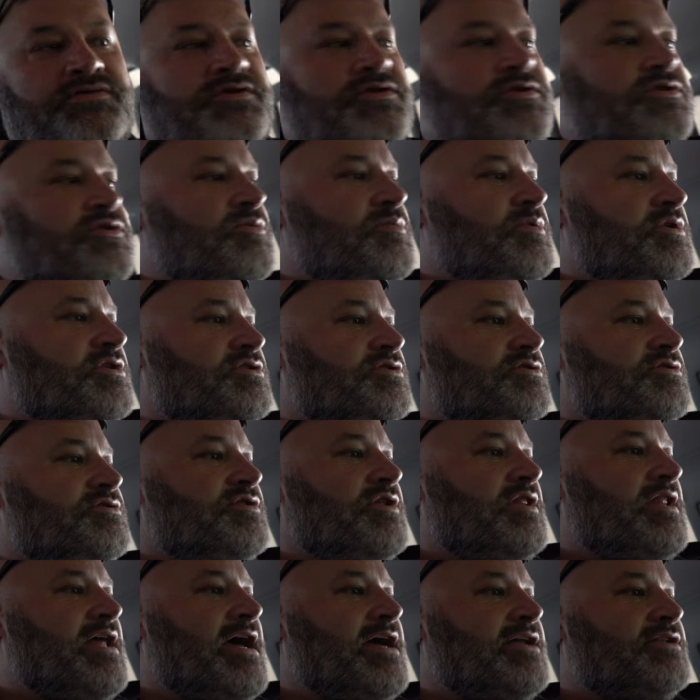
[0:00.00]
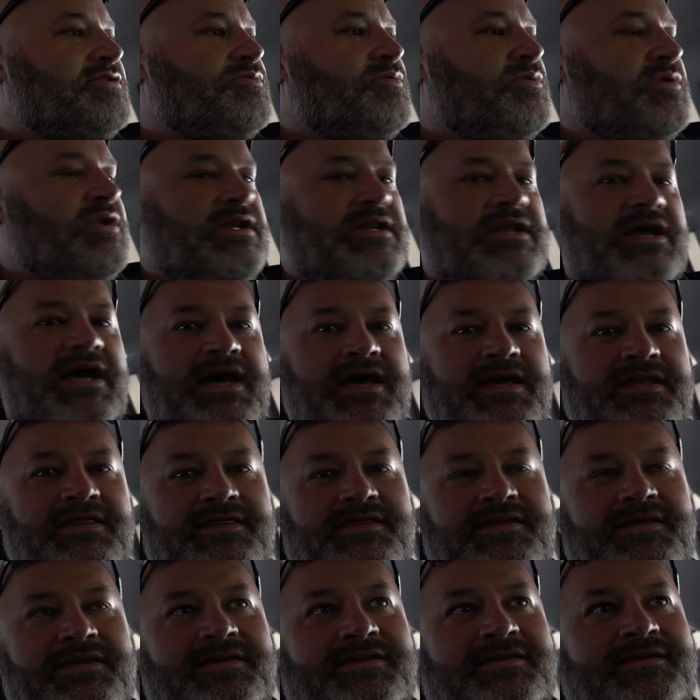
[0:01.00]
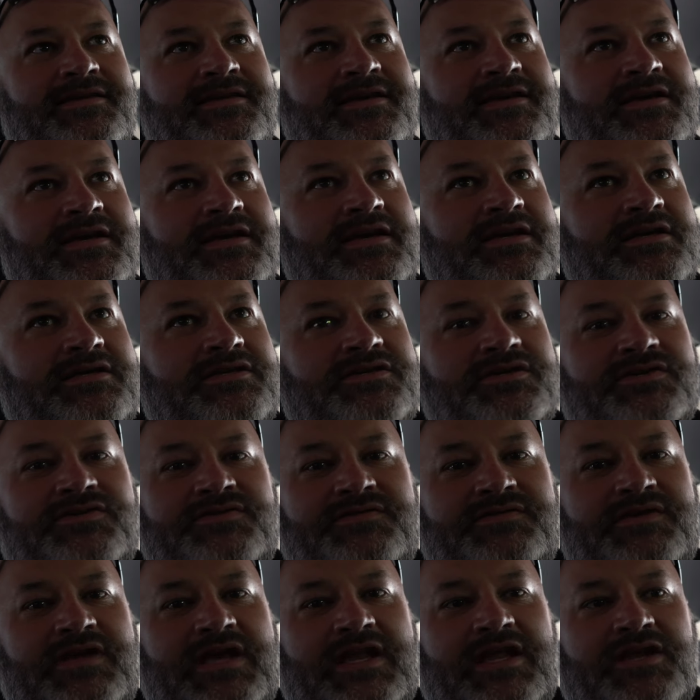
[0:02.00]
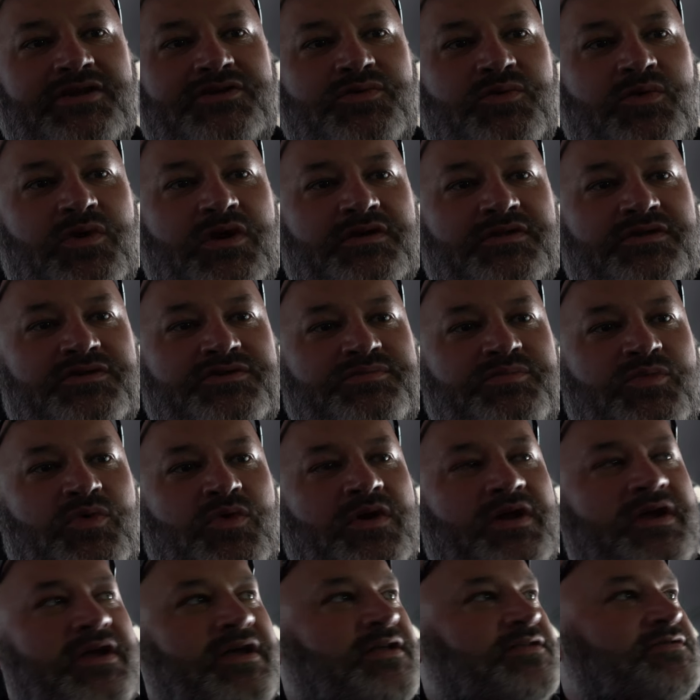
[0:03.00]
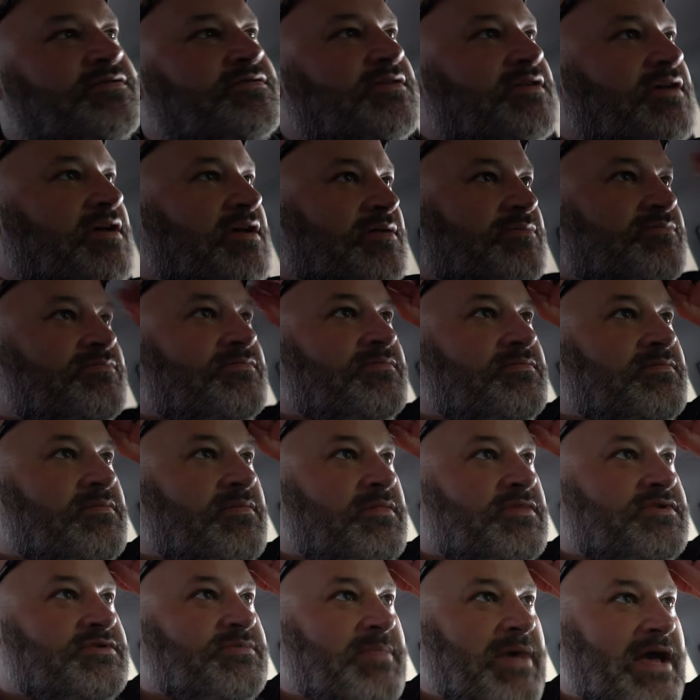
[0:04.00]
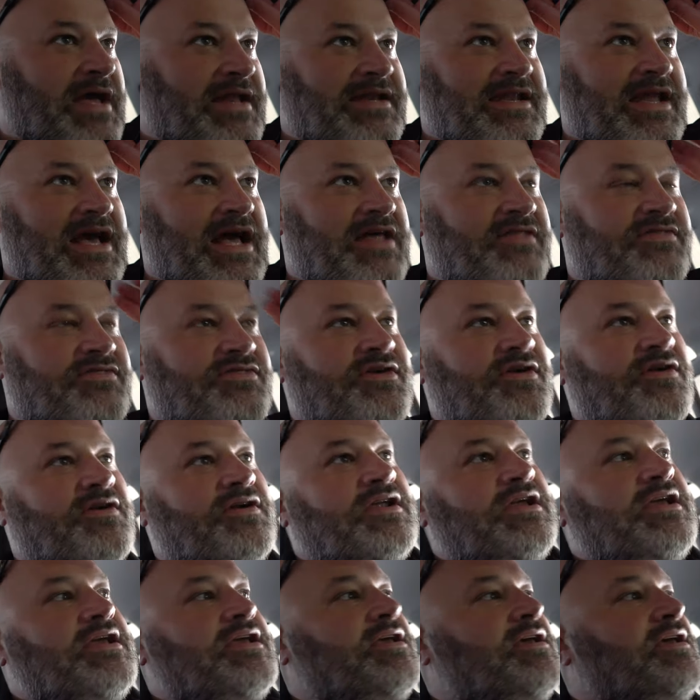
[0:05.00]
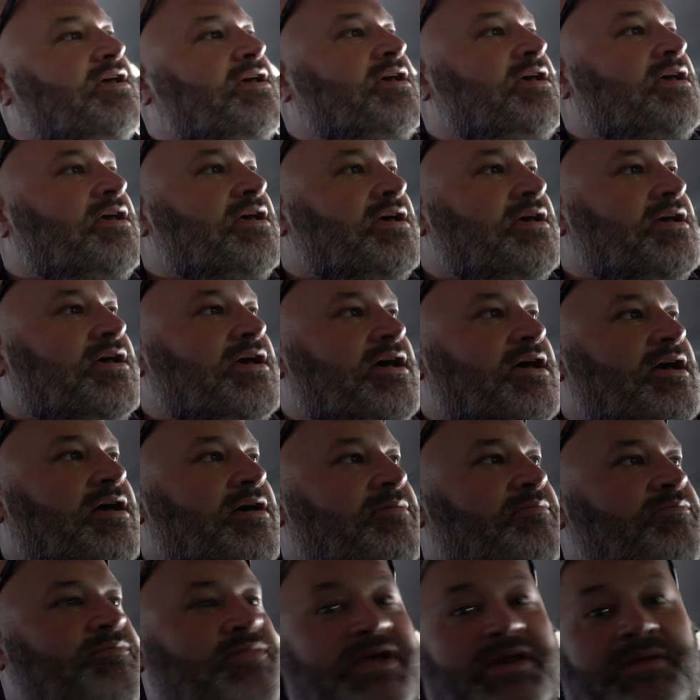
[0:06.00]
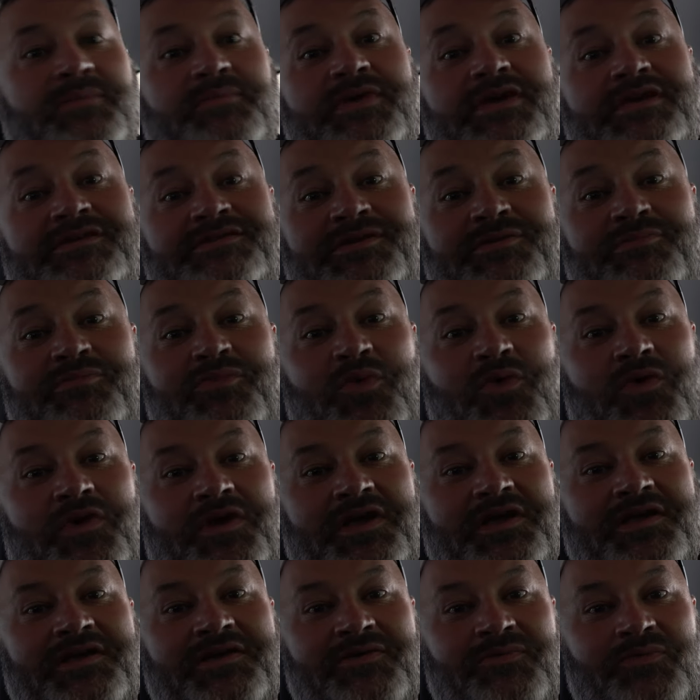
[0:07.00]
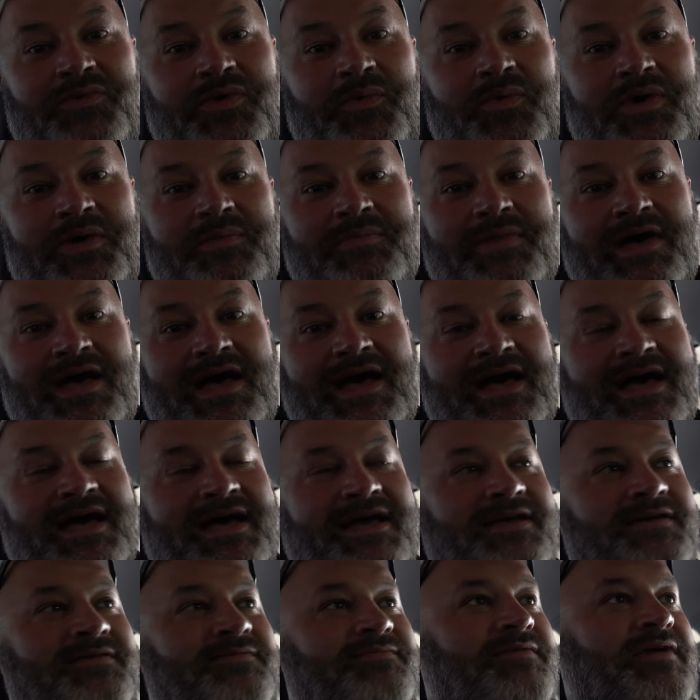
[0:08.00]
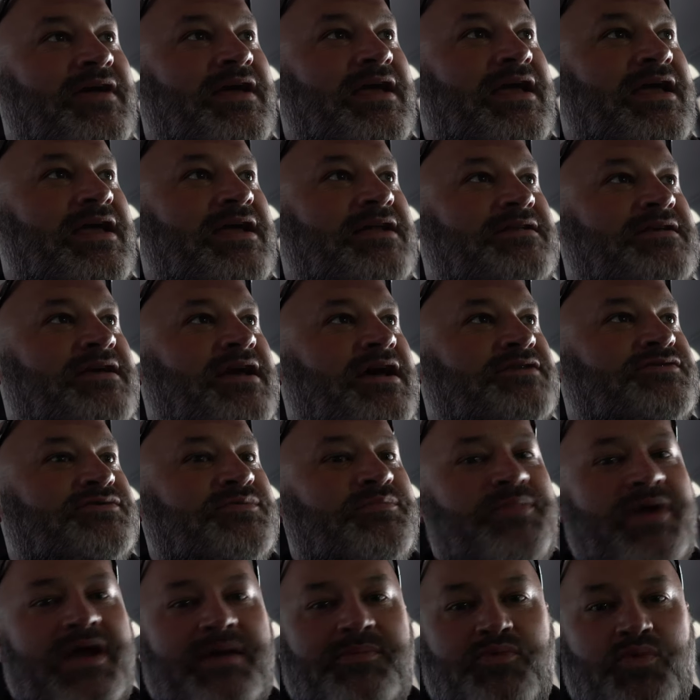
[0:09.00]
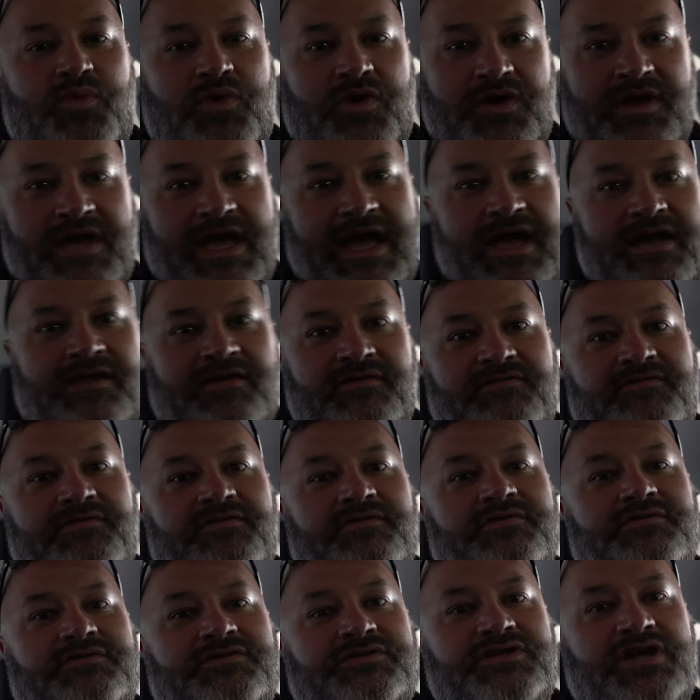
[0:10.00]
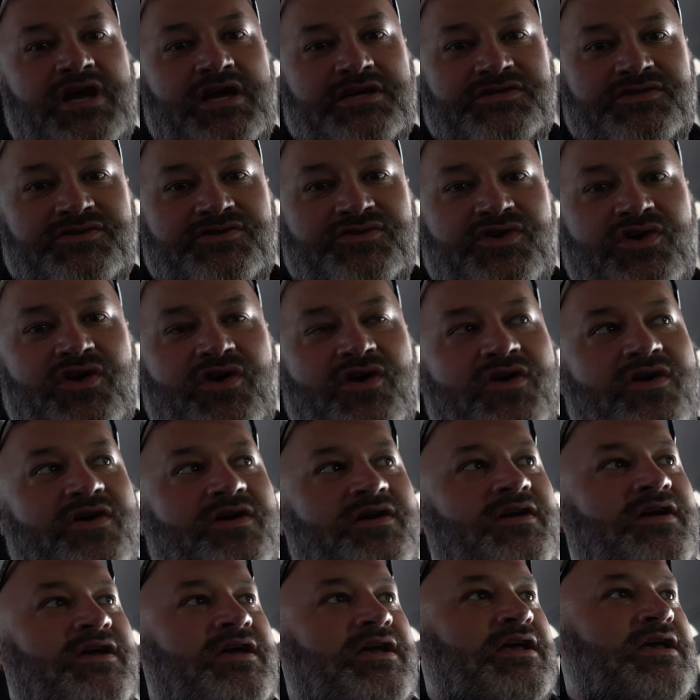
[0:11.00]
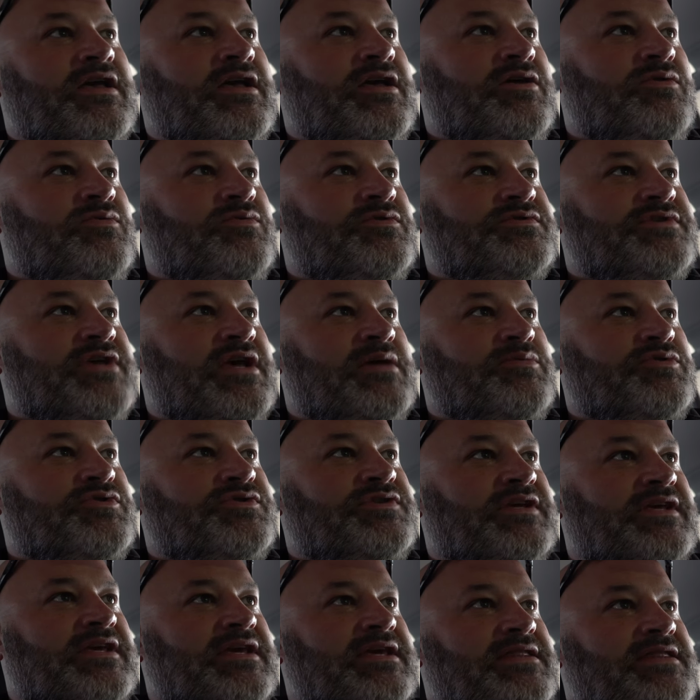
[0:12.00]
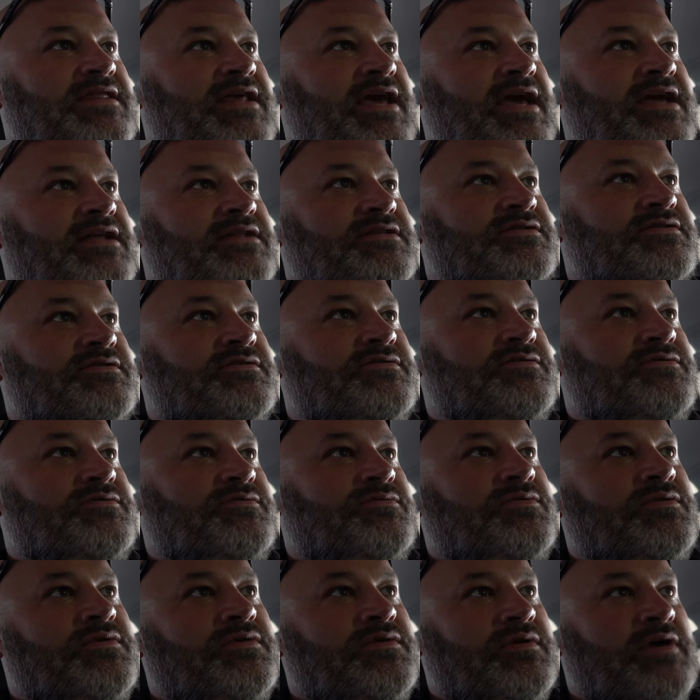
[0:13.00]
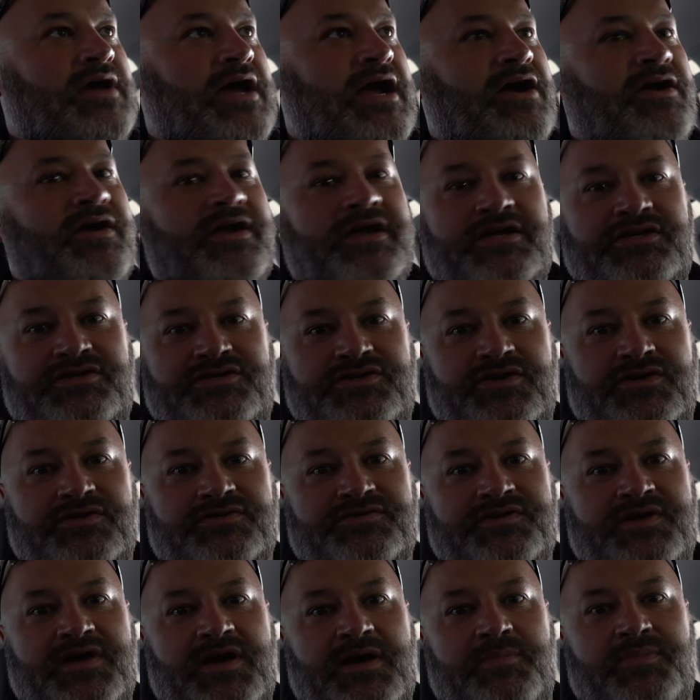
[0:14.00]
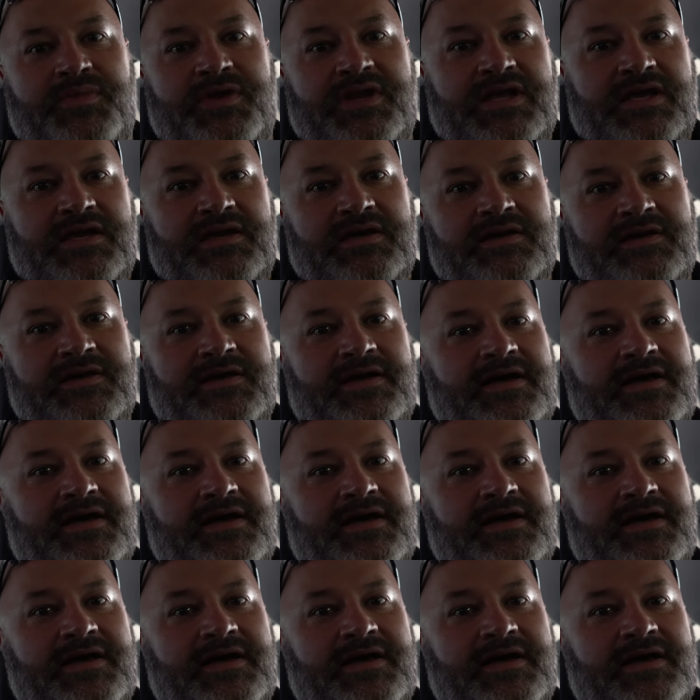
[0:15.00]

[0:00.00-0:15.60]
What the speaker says: YouTube. It's July 29th, and just getting to work this morning. It's about 9:30. Been a busy morning. We went by and got some paperwork out of Josh's car. Was able to get that to our insurance company,